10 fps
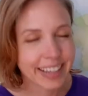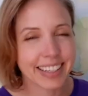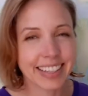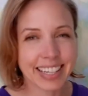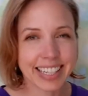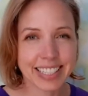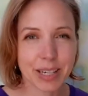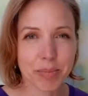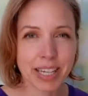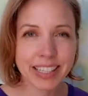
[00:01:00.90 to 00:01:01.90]
And the
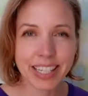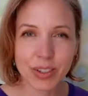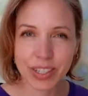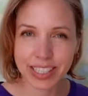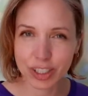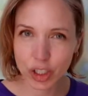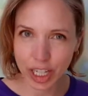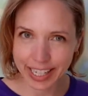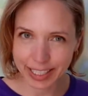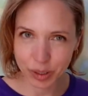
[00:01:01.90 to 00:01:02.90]
idea being that you can
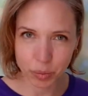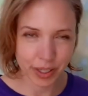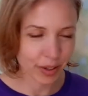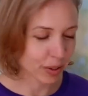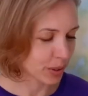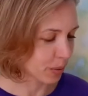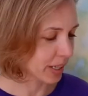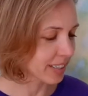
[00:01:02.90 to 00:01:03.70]
change what you're doing.